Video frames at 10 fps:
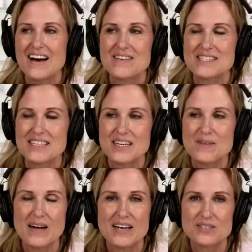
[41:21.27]
I was thinking
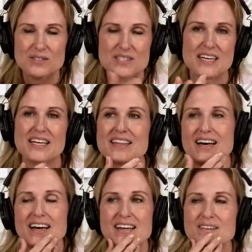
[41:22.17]
about as you were saying
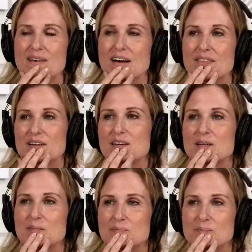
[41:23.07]
that about the
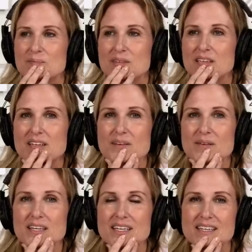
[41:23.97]
um you know,
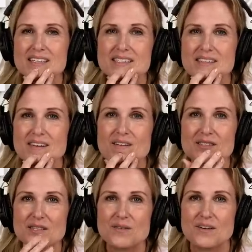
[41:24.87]
it is
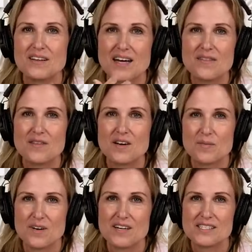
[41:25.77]
also a lifelong
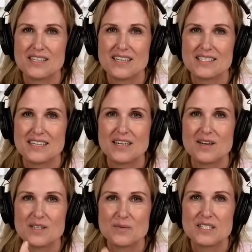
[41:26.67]
process. I
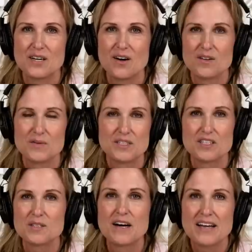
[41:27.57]
know as we talked, we
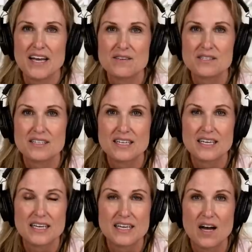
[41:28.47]
talked about
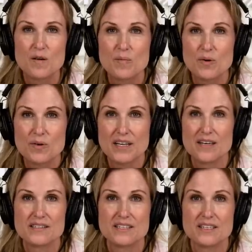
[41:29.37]
counseling and how important
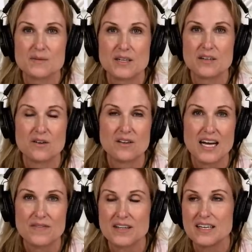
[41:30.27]
counseling has been in our
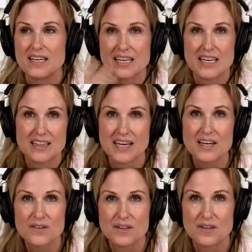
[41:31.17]
life and uh,
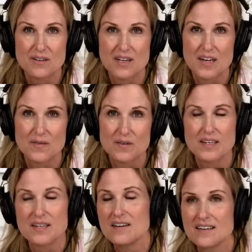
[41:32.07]
later in our life and we're
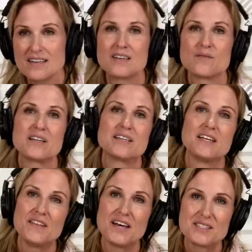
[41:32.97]
like, oh, if we'd have
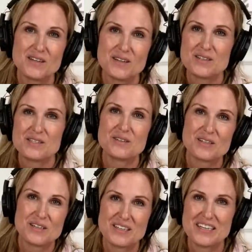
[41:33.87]
done that sooner,